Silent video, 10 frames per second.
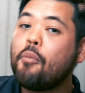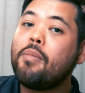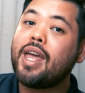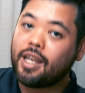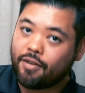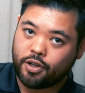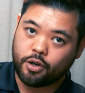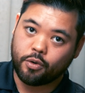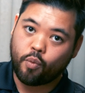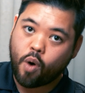many of
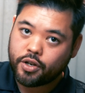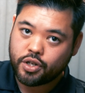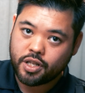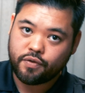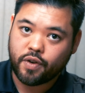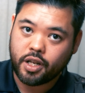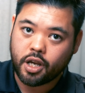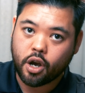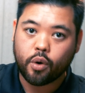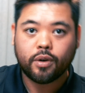you watching this
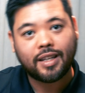video